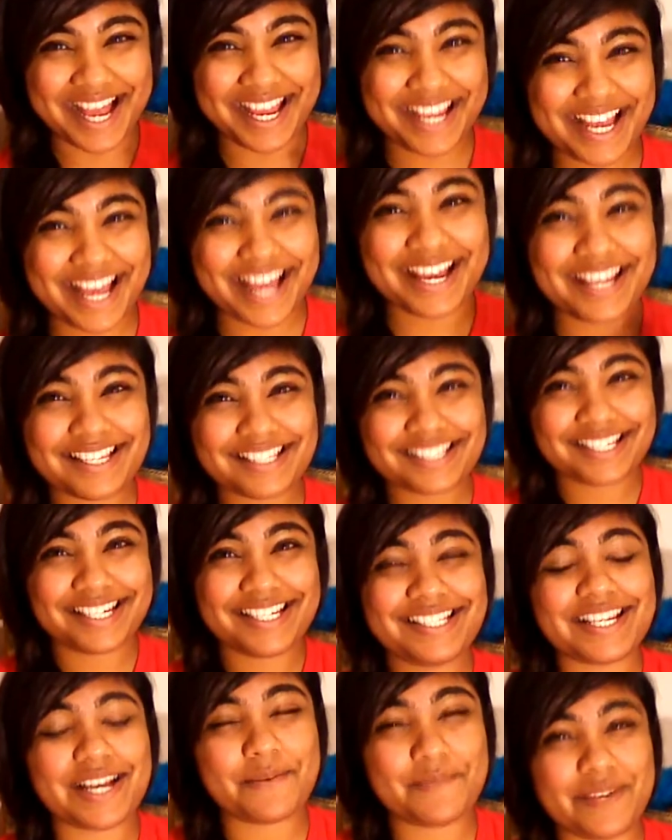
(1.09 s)
Hi guys,
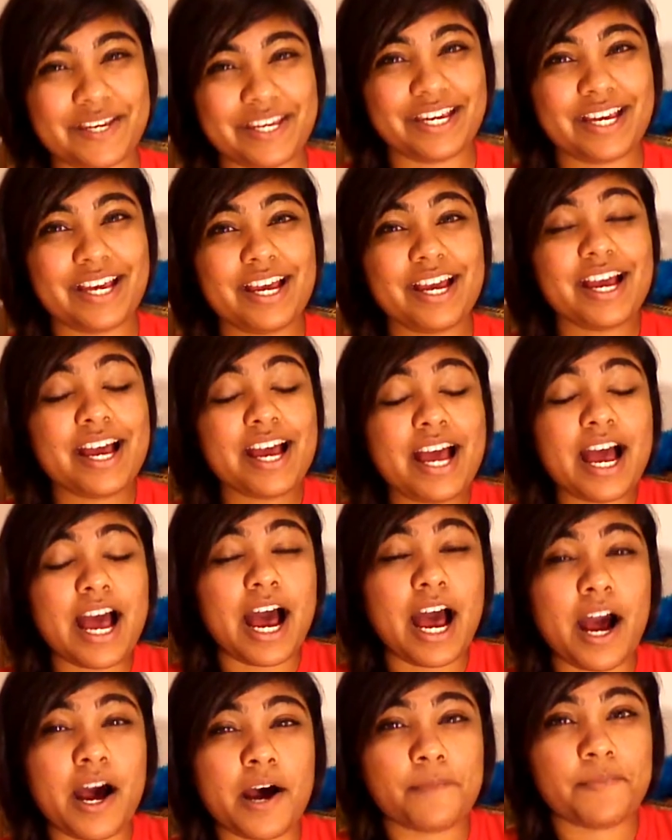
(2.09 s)
it's Ami.
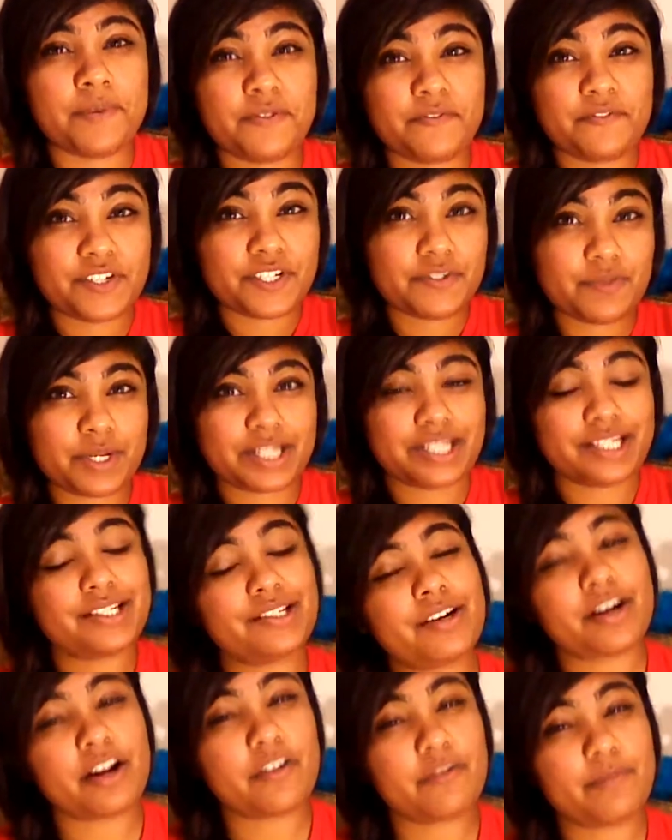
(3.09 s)
I first wanted to
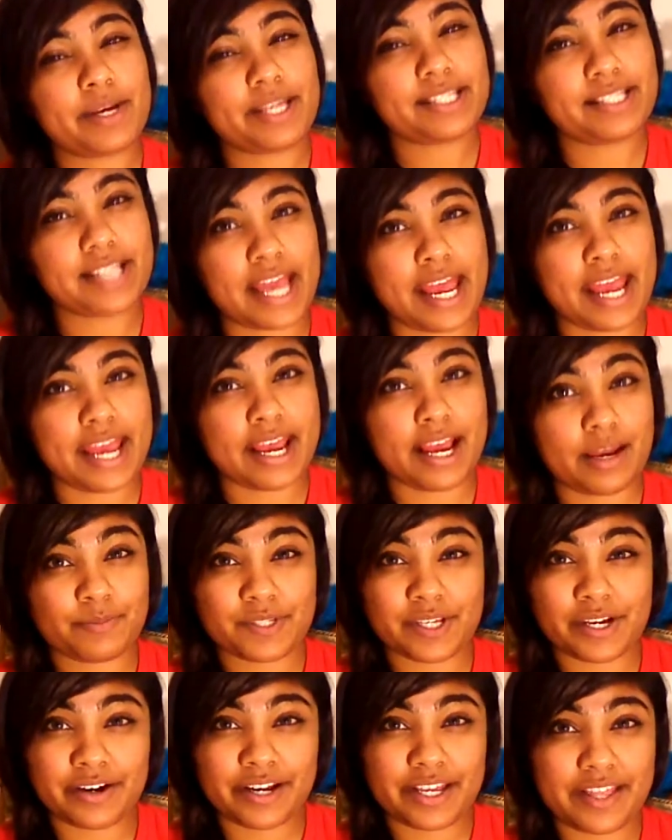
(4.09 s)
start off by saying I'm
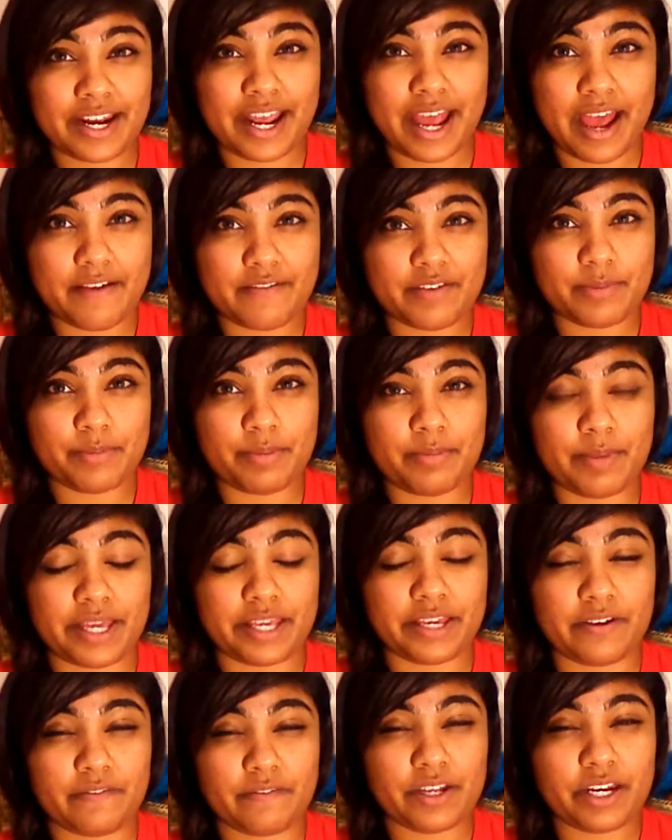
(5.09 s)
sorry that I haven't been
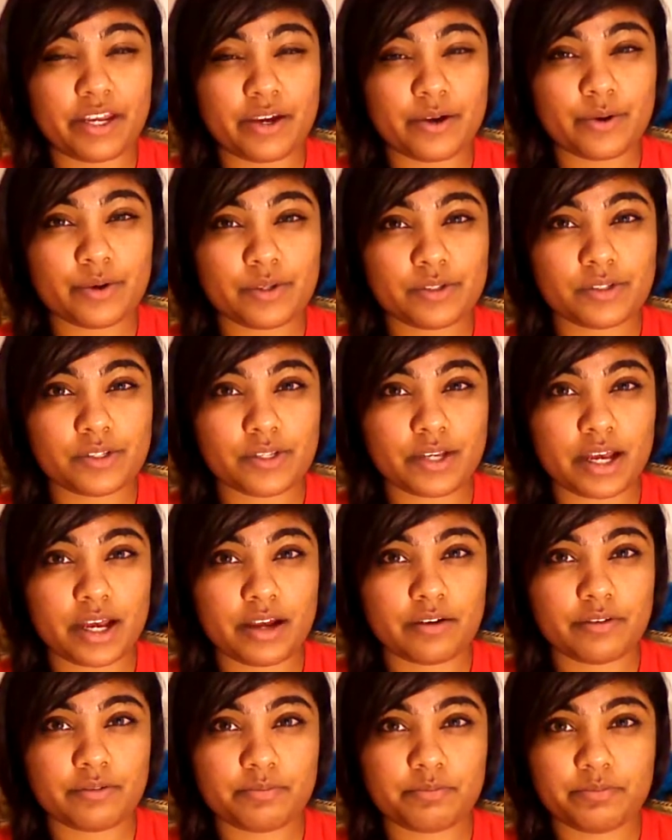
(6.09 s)
making videos
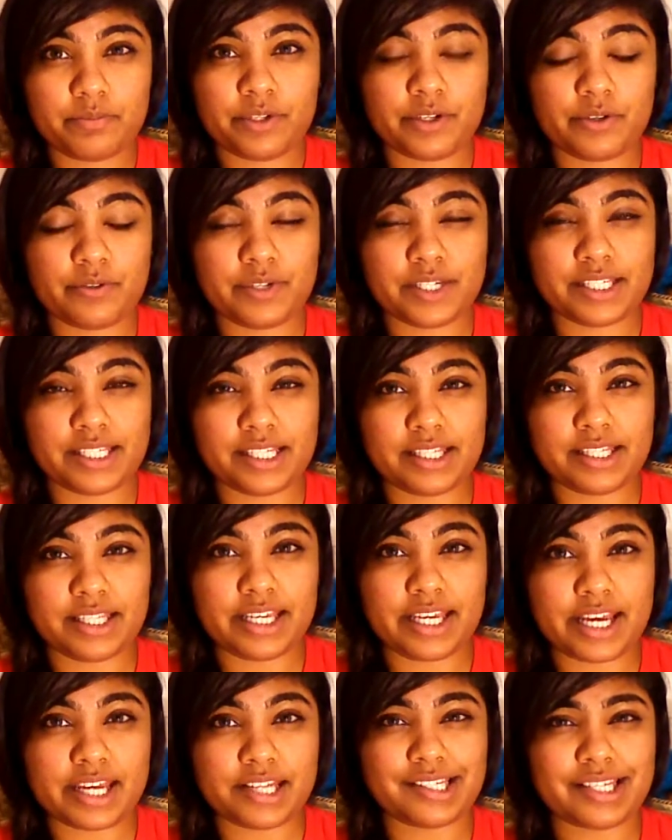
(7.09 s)

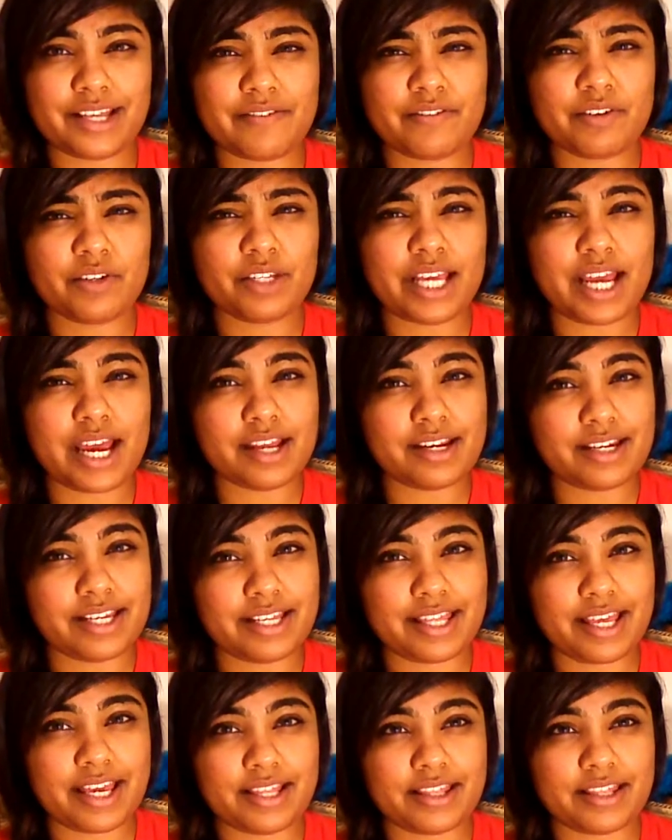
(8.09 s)
recently. I just haven't really had
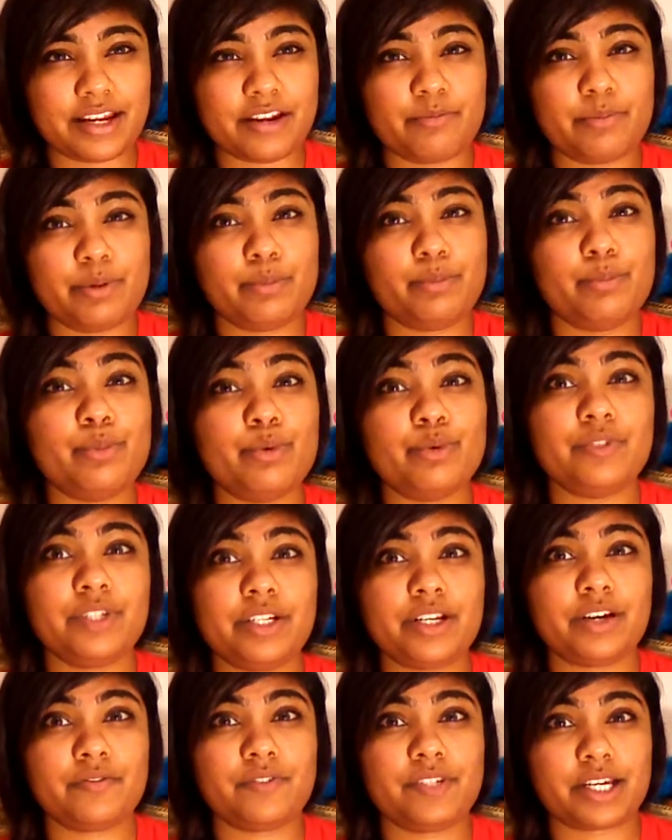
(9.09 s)
anything that I've been moved
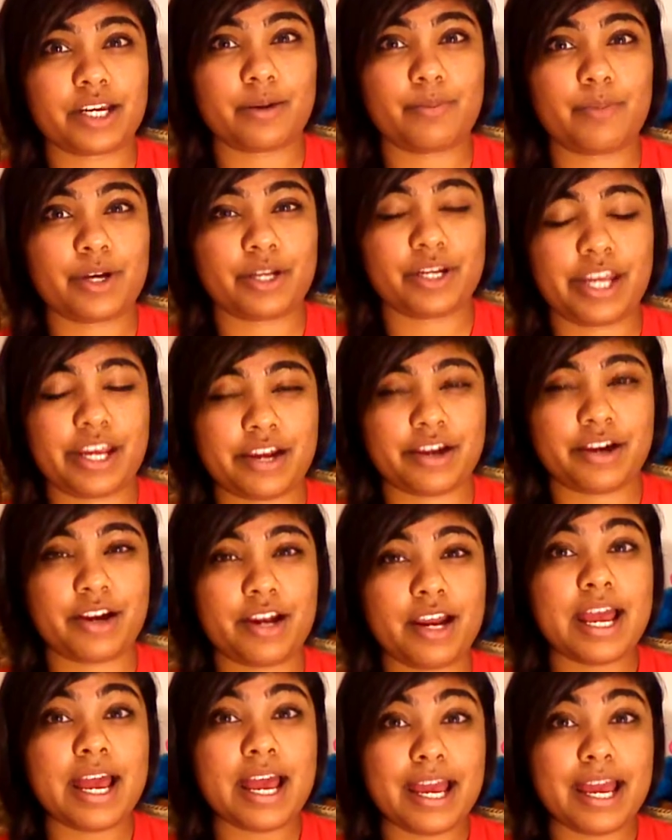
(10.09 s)
enough to come on here